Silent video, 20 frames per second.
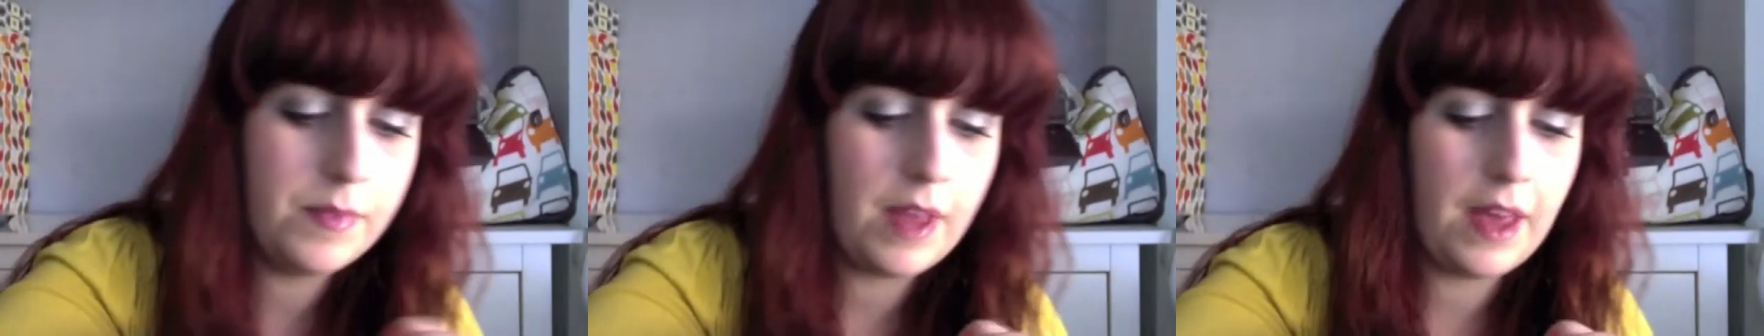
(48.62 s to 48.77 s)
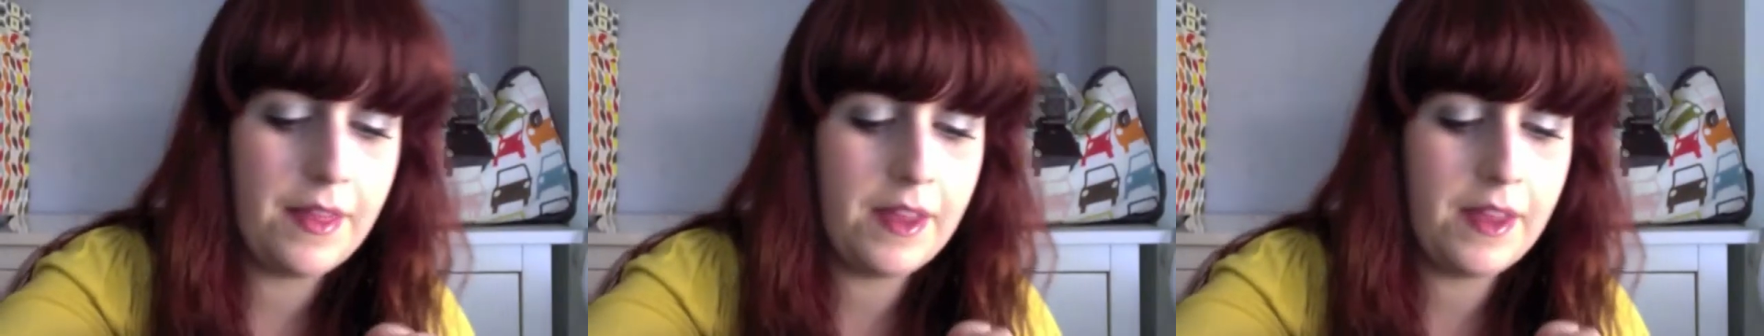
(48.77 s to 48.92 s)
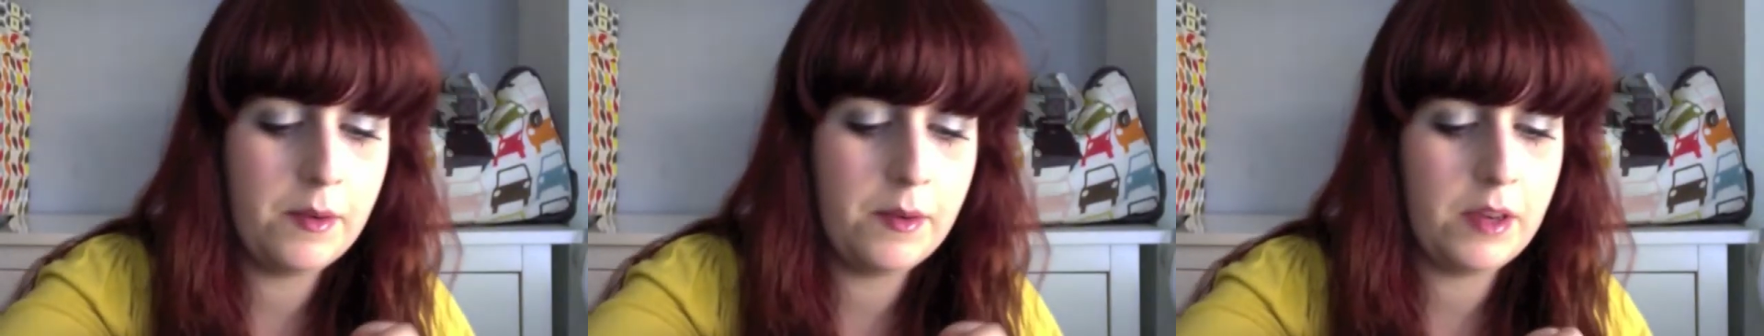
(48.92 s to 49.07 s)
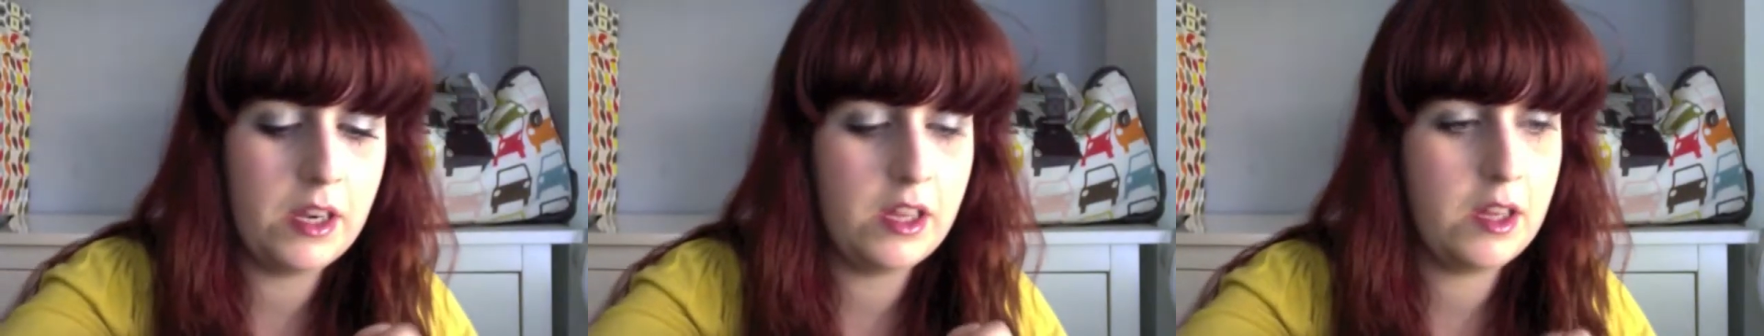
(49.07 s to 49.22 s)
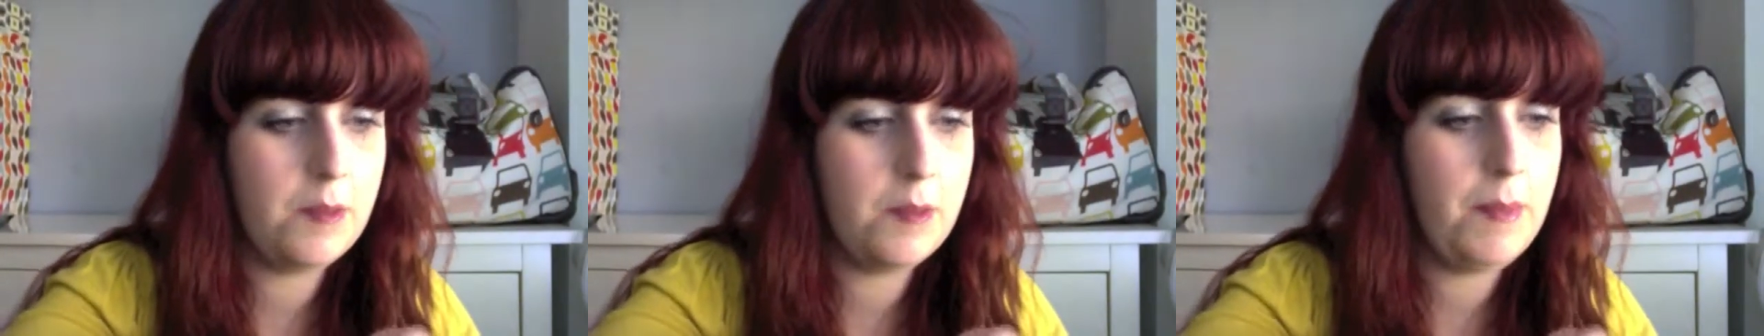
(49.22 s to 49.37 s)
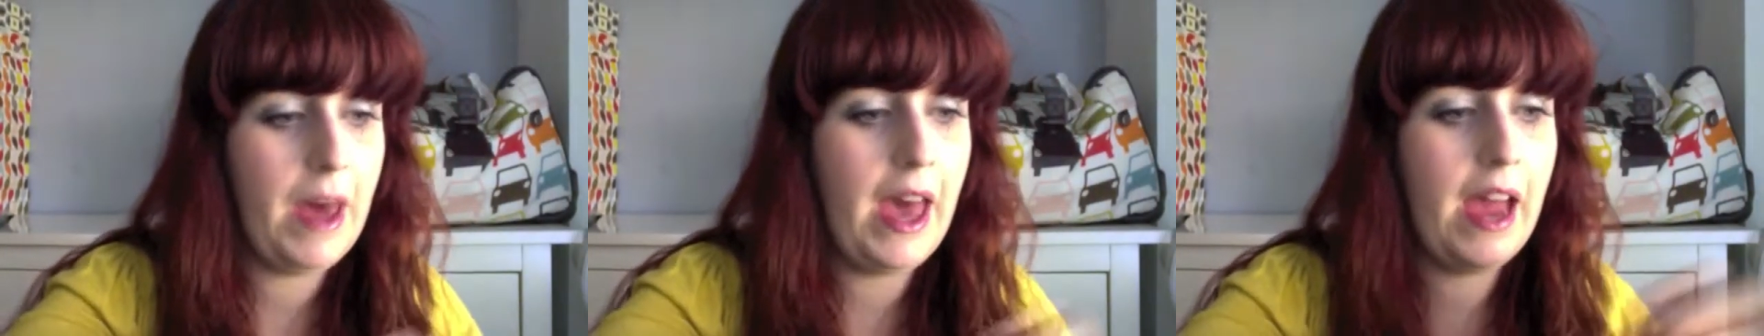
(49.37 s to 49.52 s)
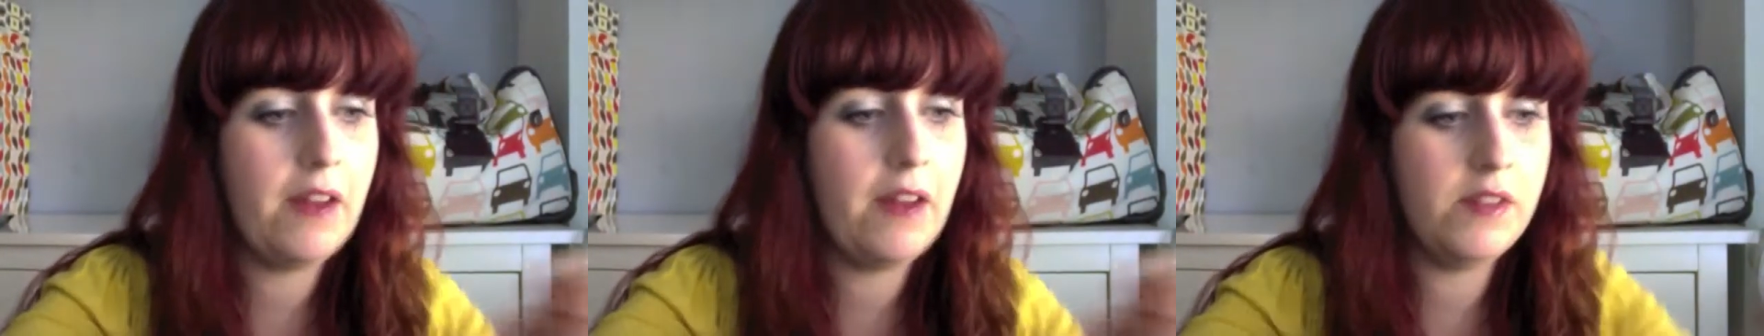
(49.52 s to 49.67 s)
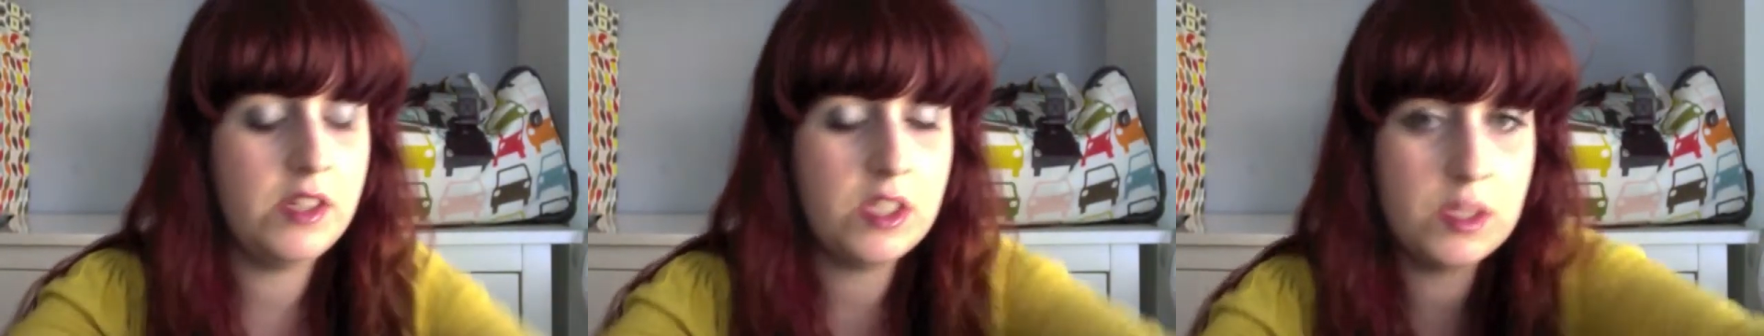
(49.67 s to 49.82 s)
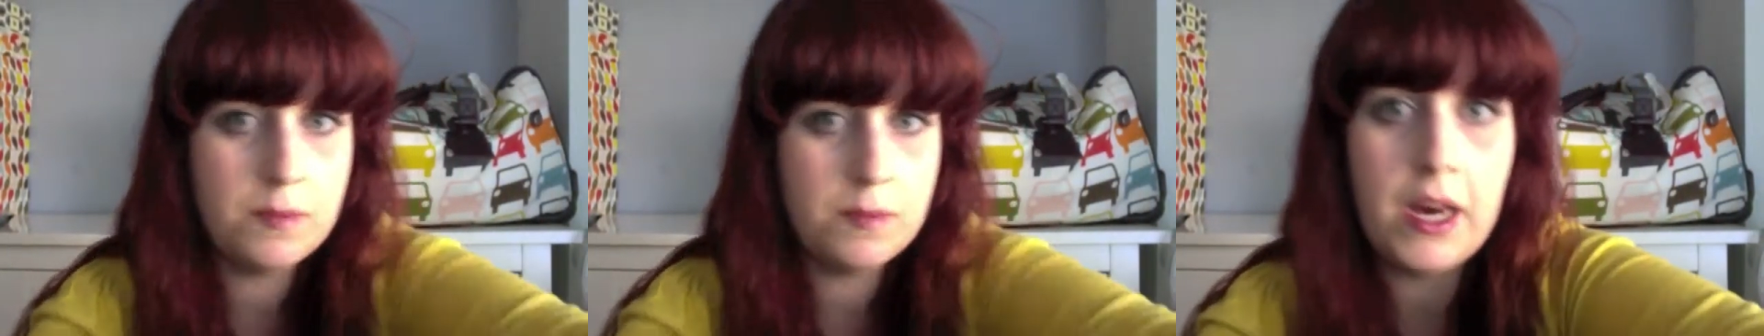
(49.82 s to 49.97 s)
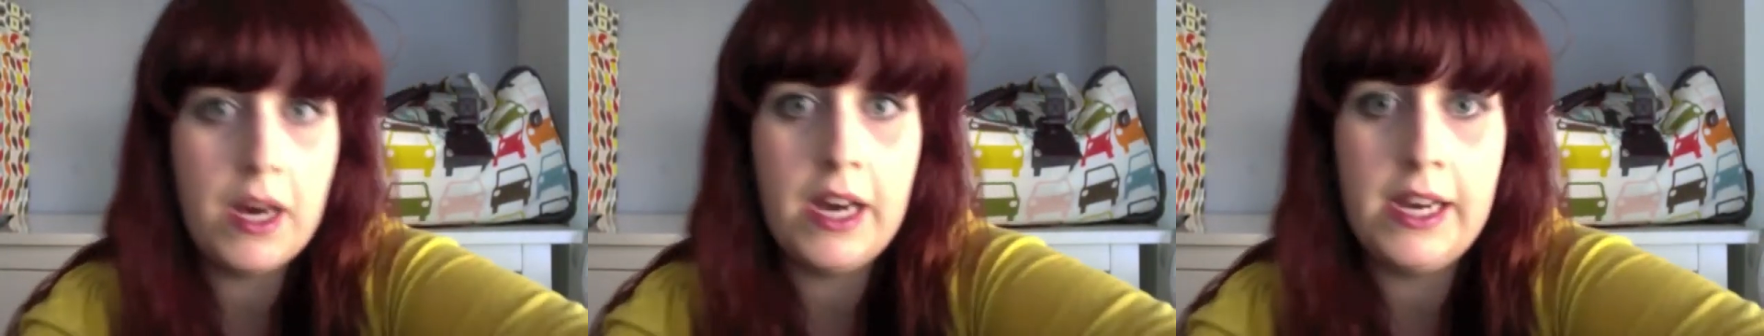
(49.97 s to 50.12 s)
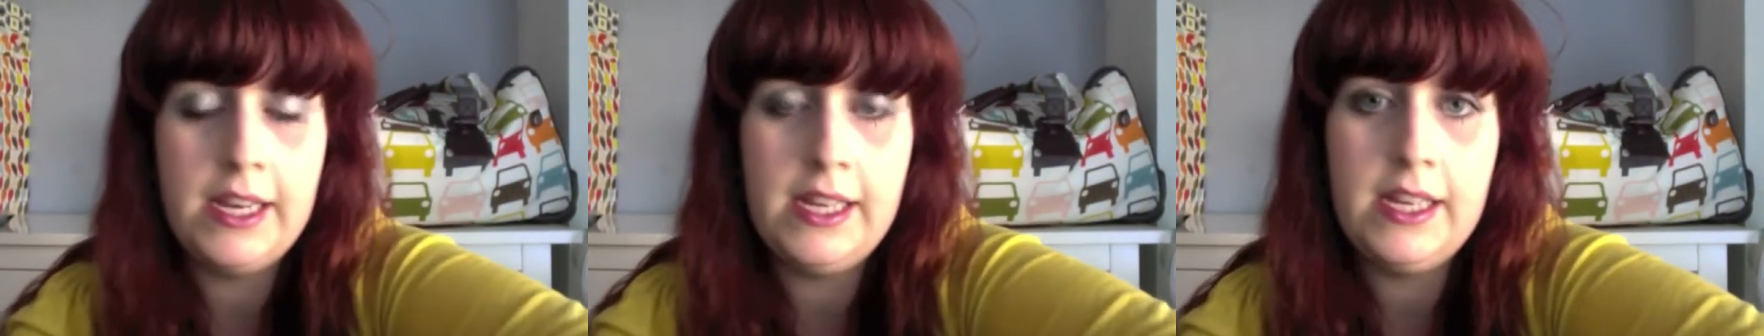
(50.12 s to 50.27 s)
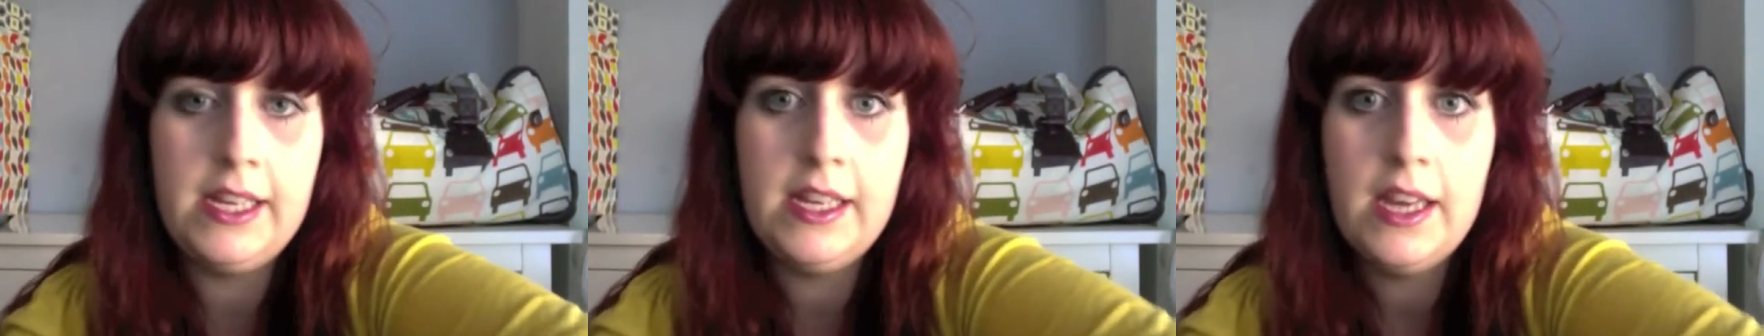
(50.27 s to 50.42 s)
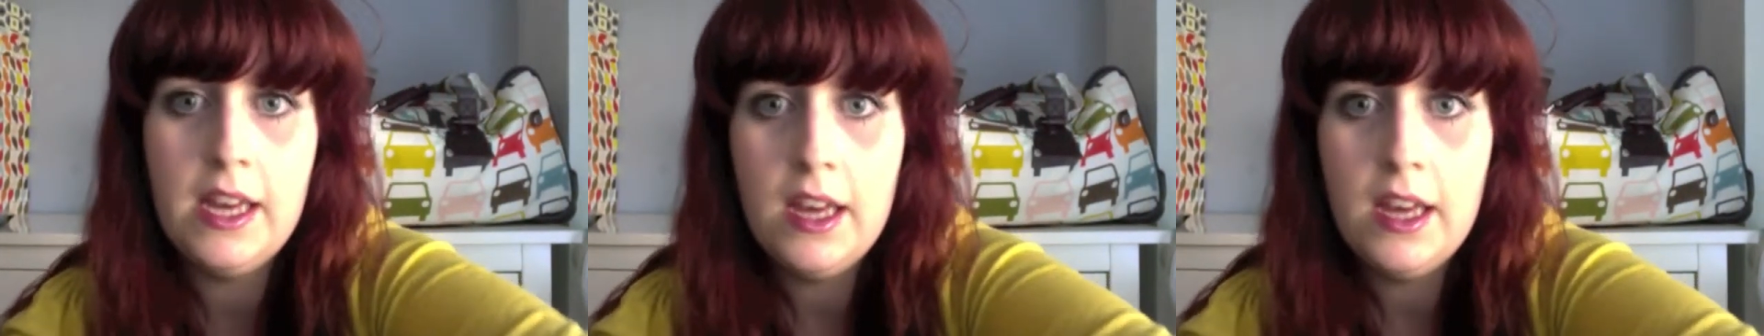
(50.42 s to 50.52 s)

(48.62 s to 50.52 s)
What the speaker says: And then I'm going to compare it to my,